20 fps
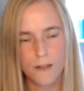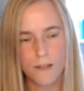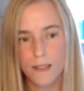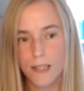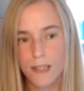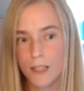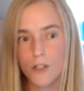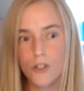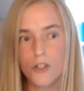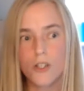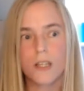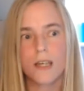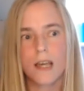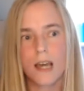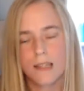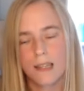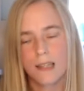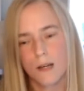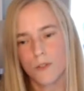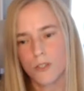they couldn't
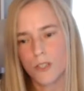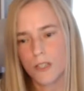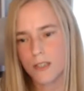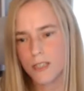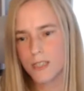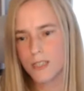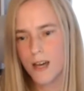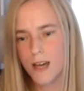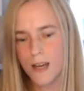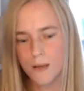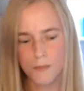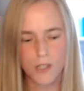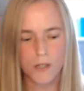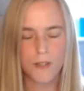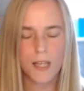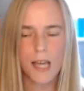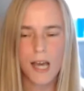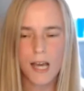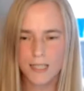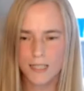get that one at the time, so
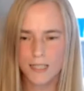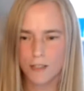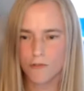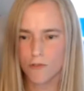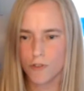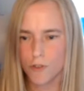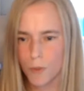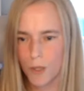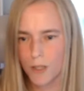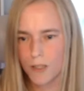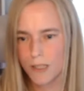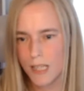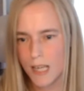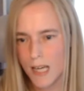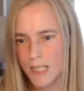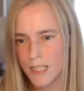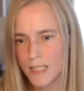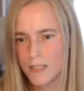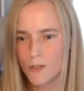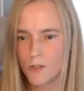they added group on the
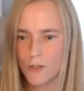end,